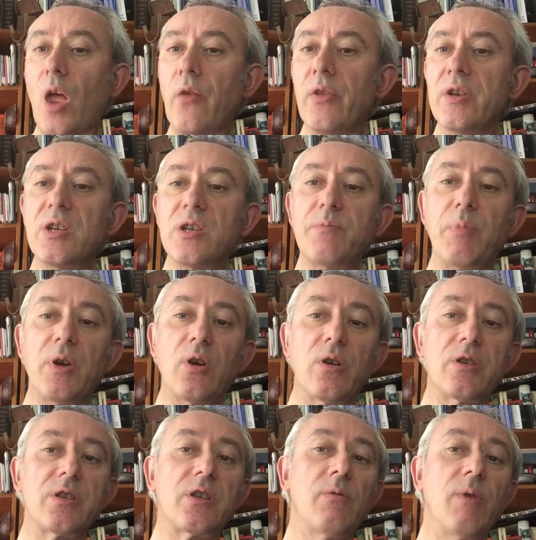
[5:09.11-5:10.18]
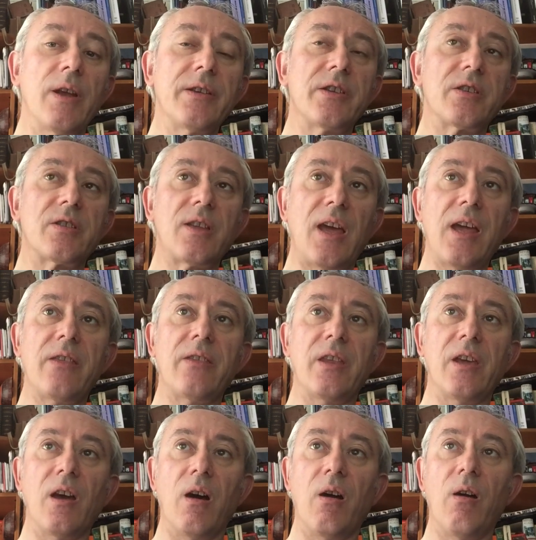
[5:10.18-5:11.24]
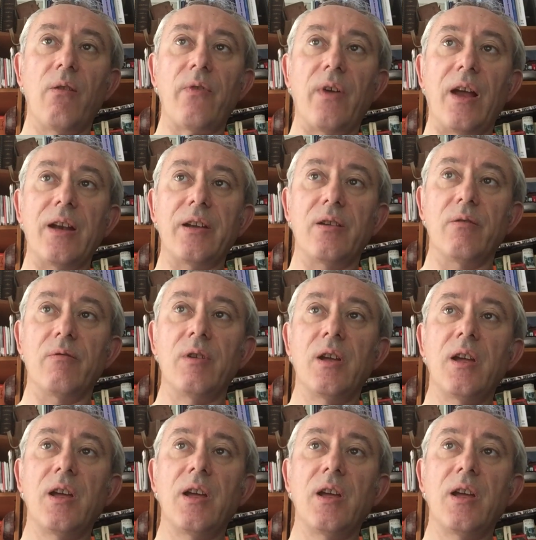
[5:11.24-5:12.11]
This is because to understand the R value